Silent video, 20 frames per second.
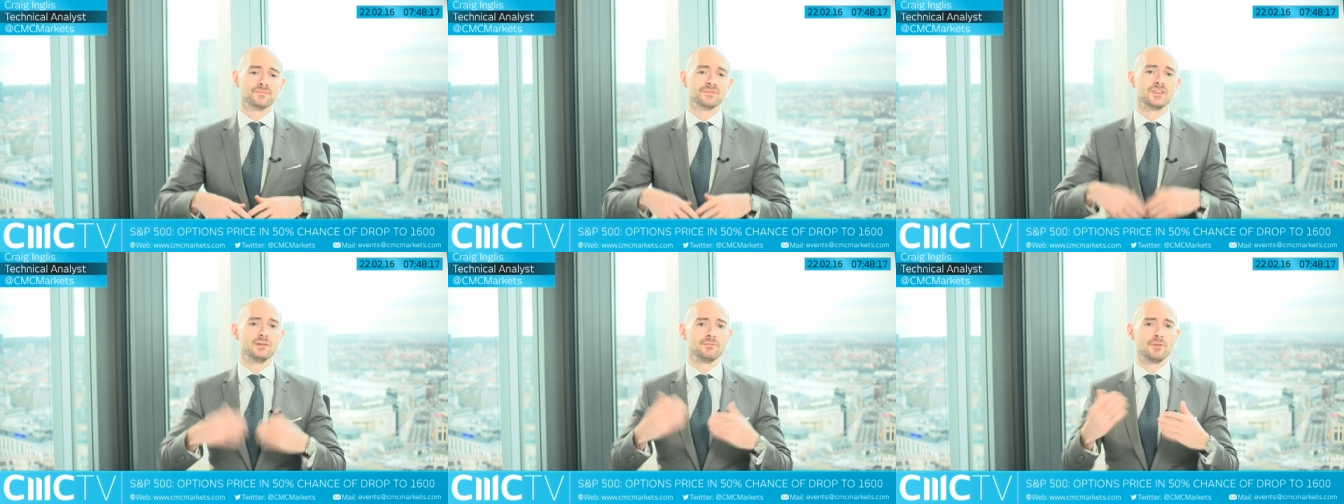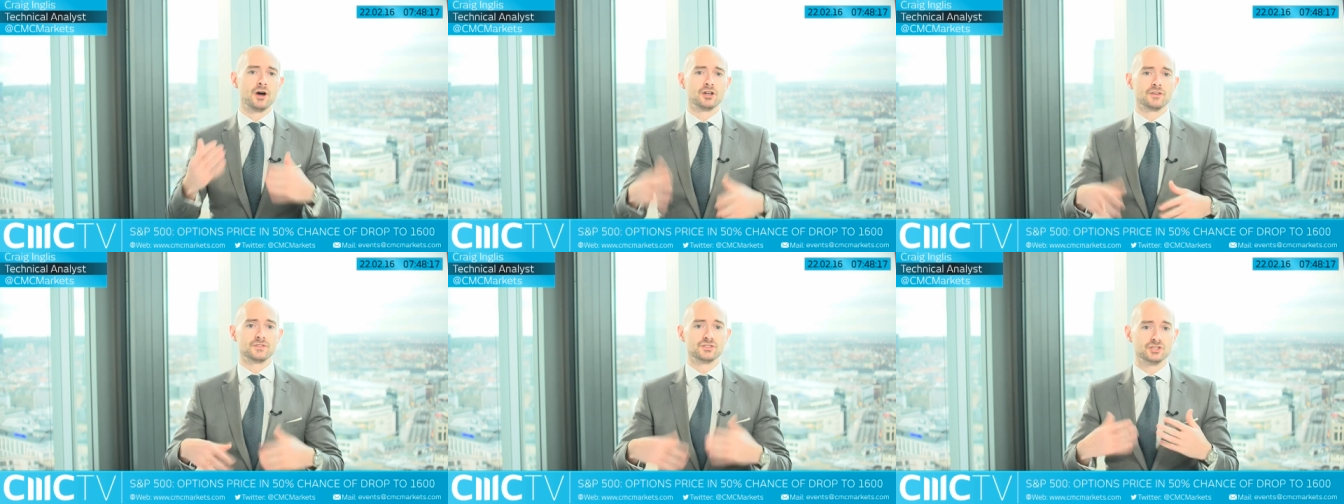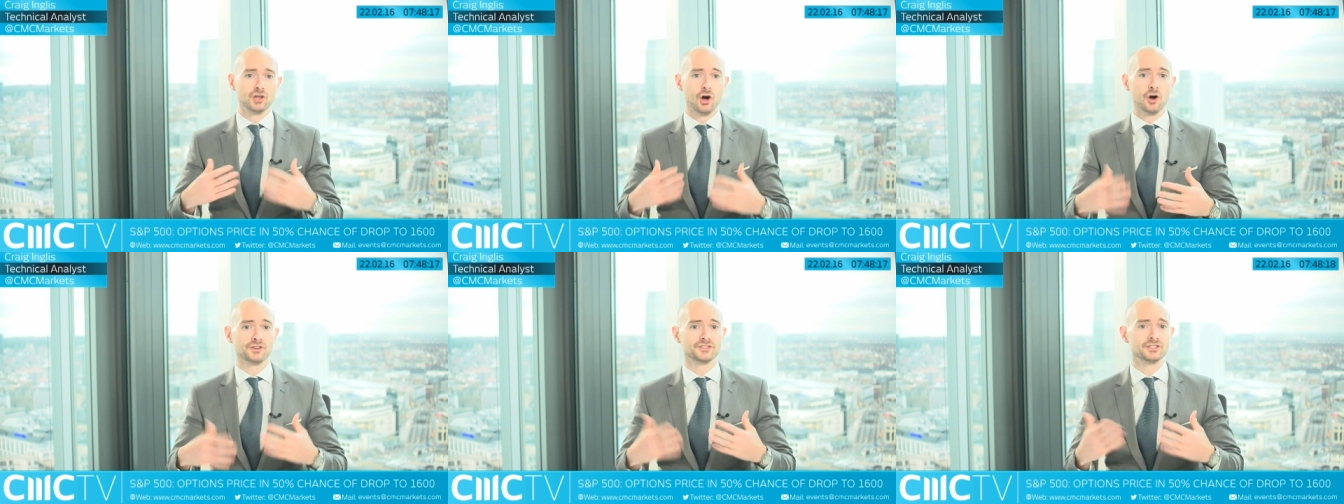the amount of
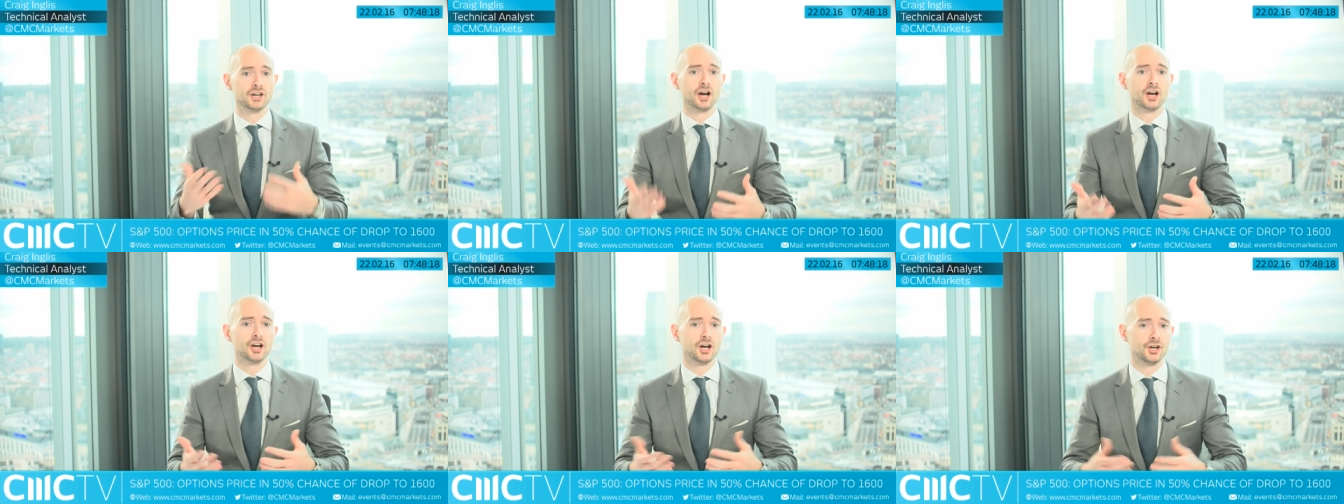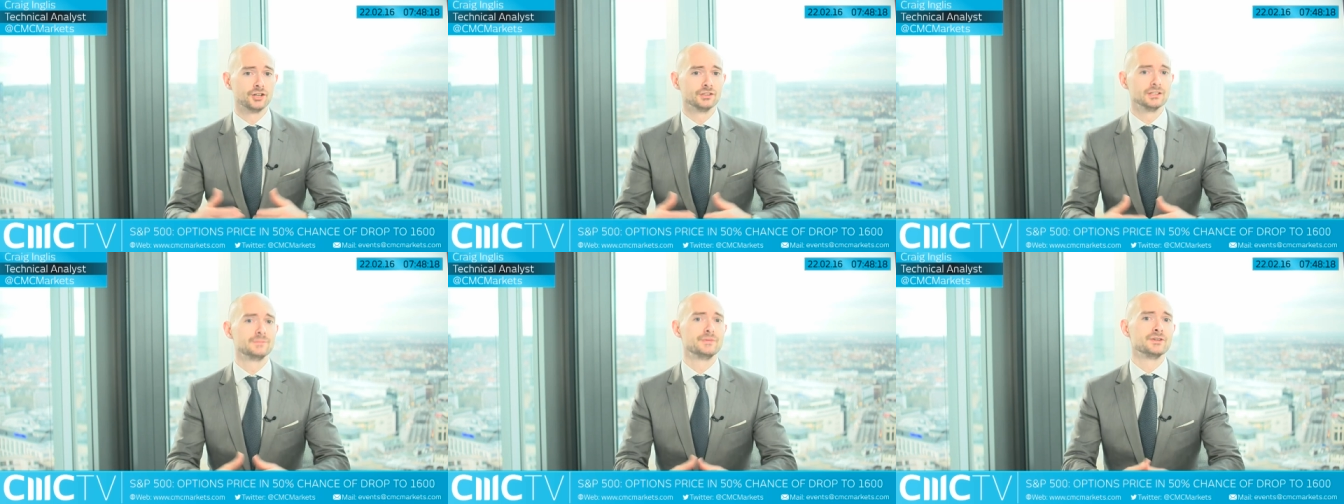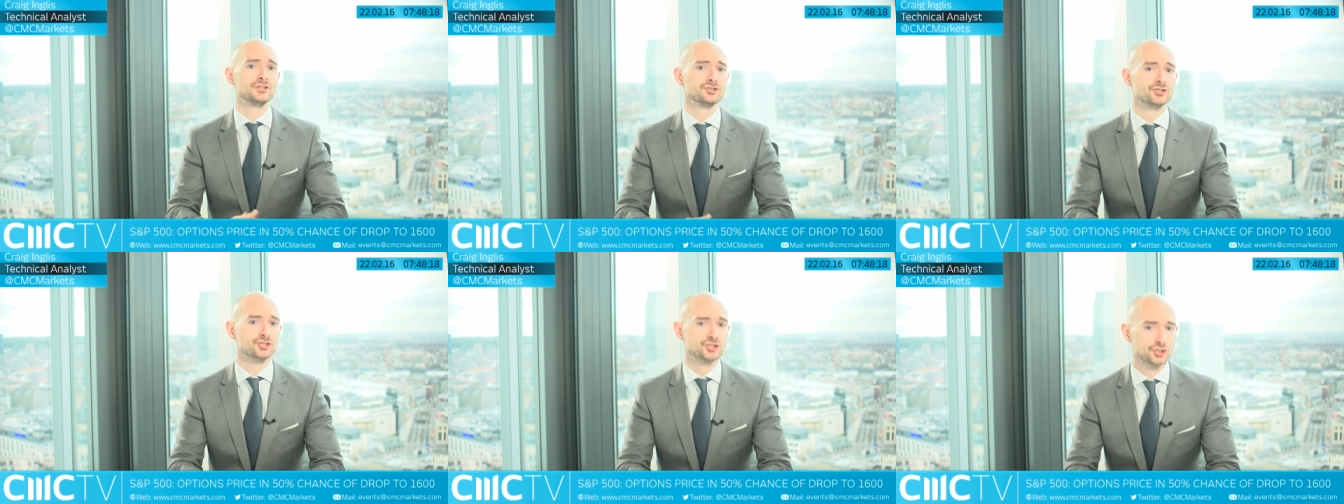stocks that are currently
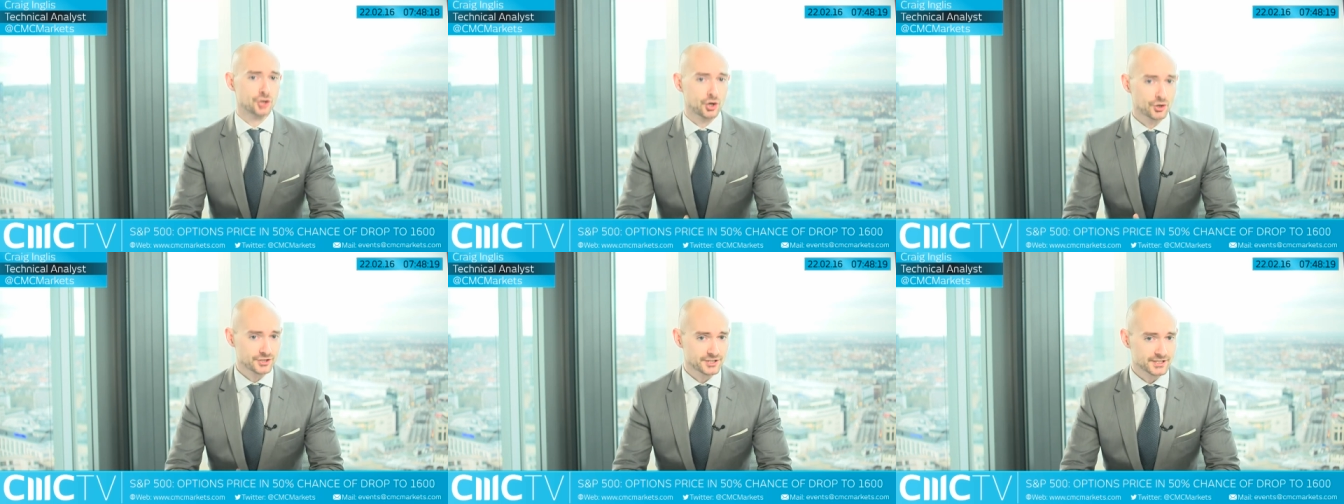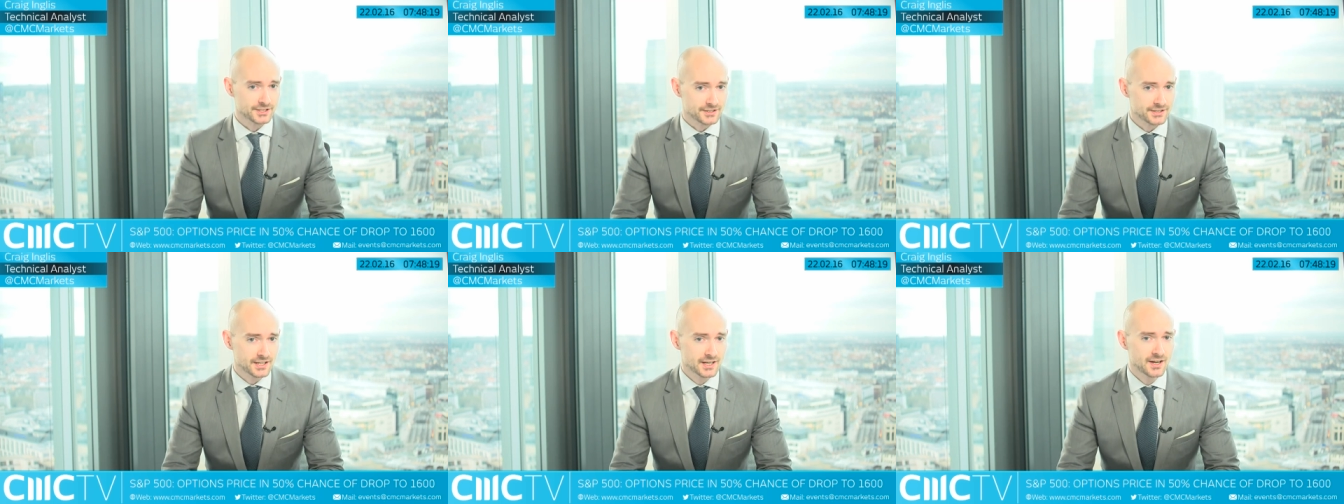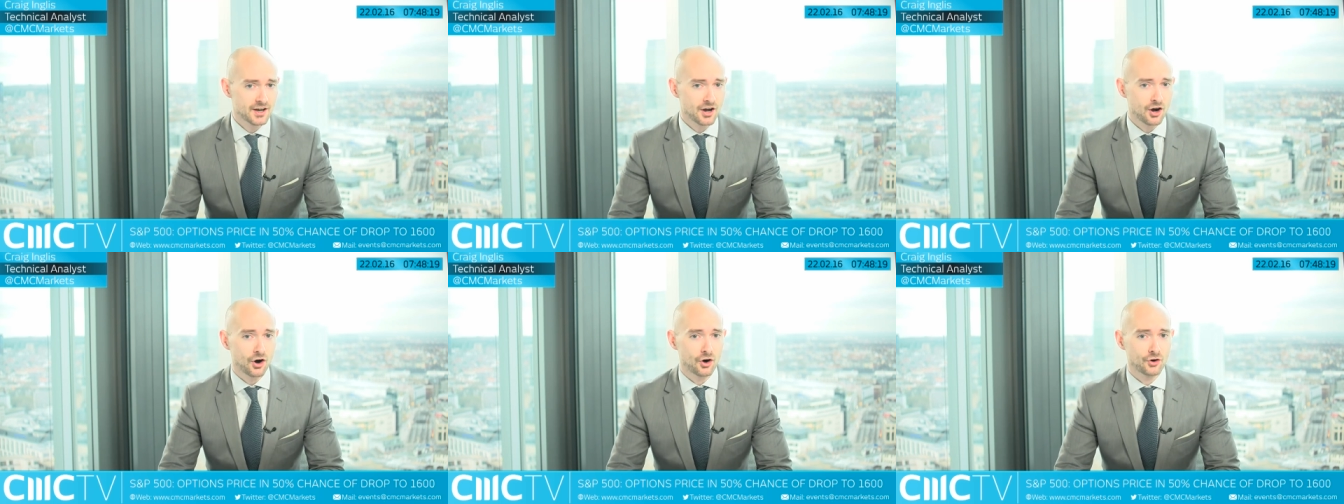being shorted
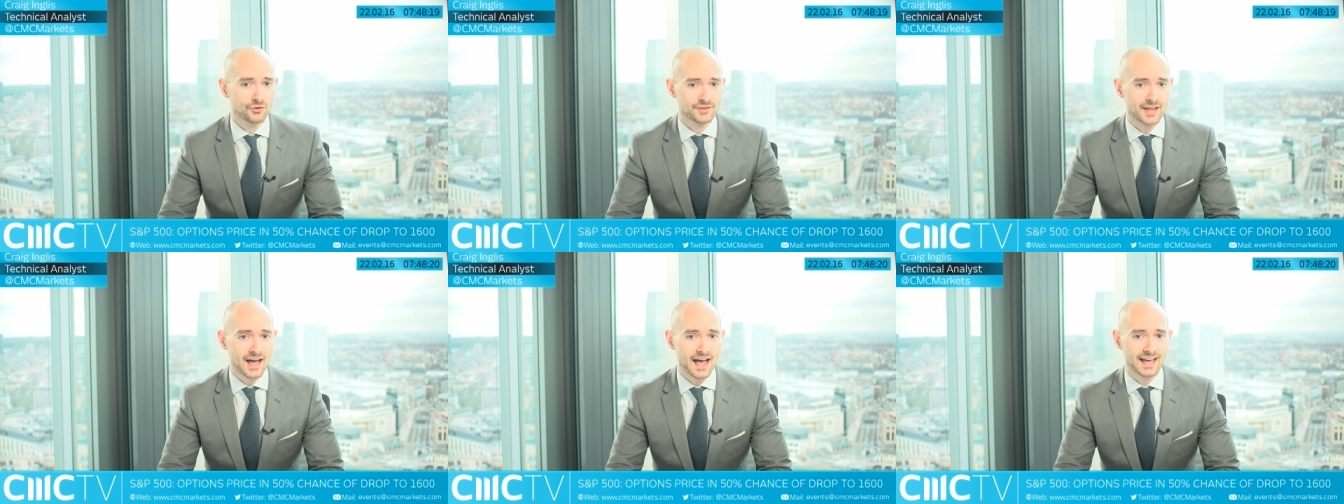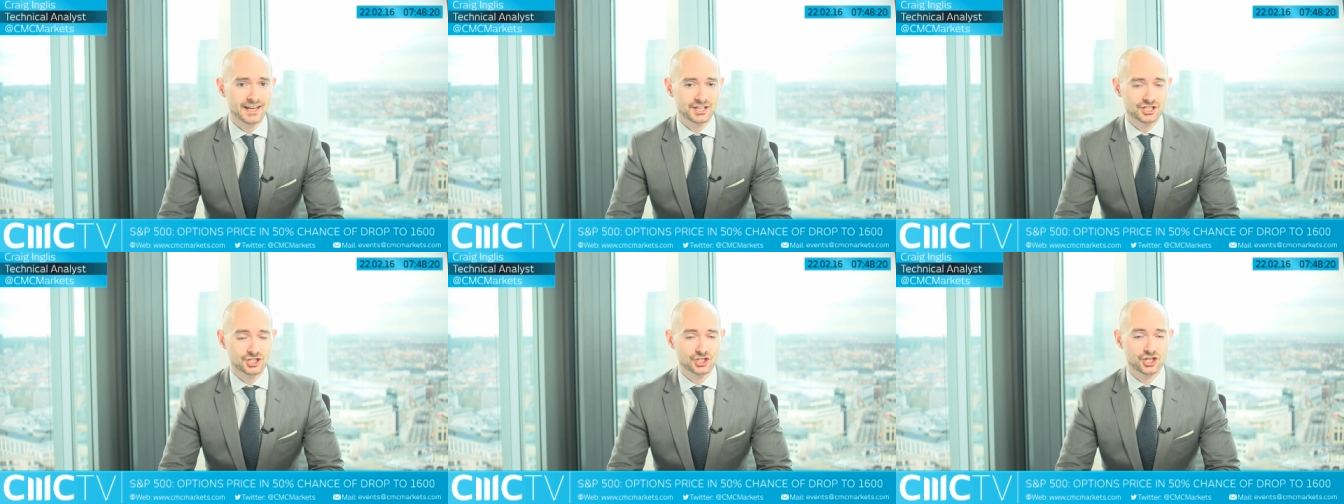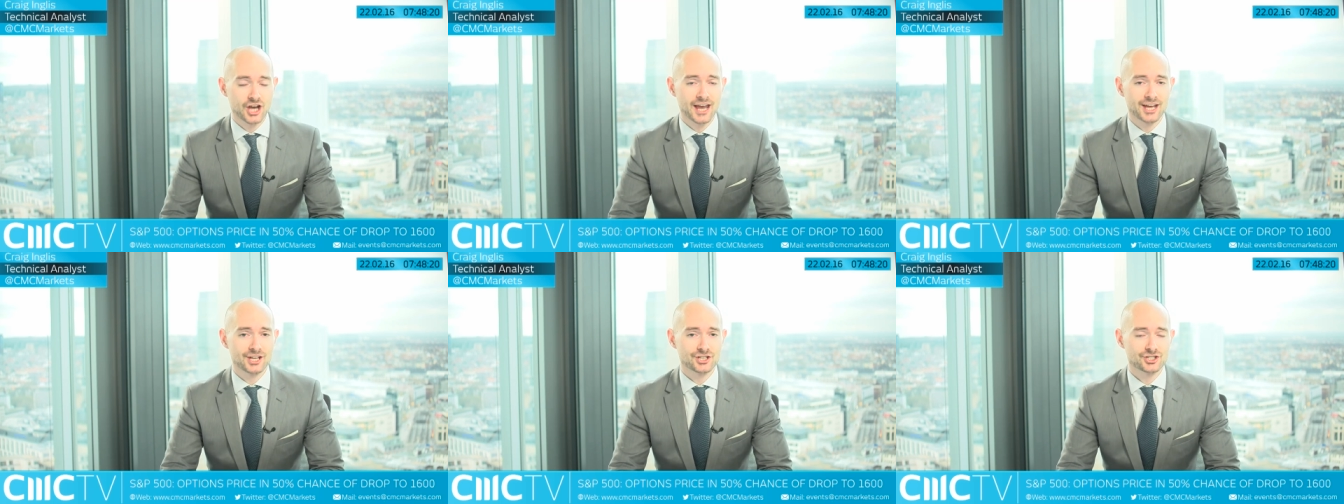on that
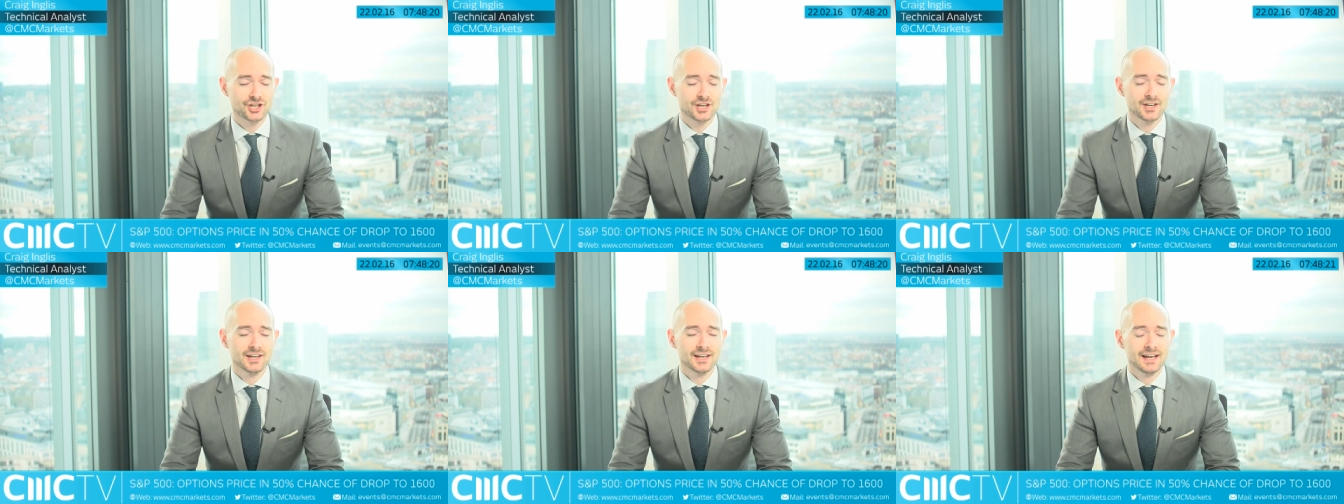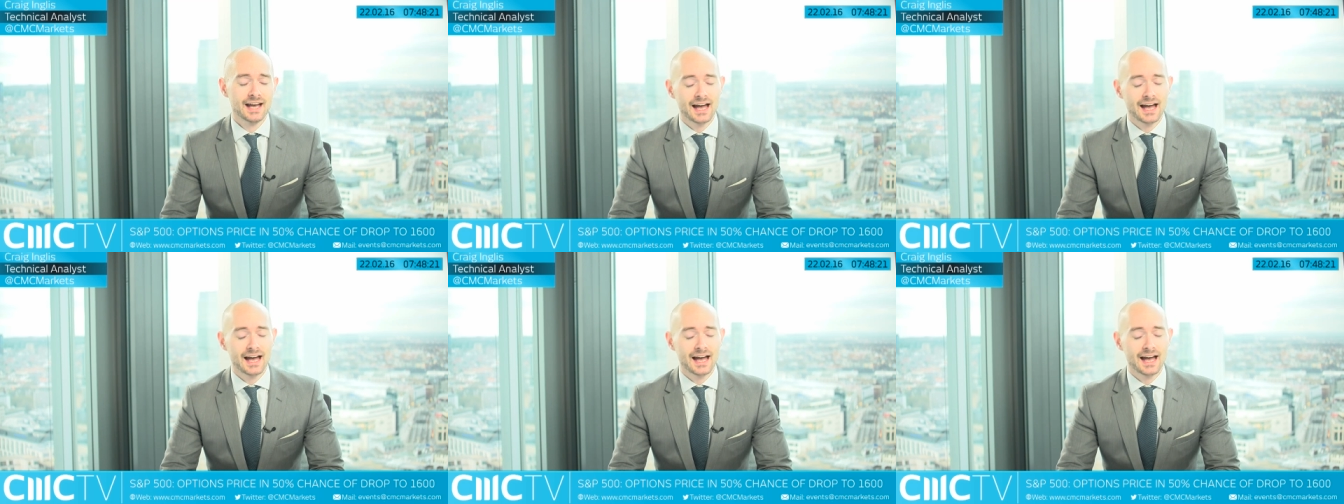exchange.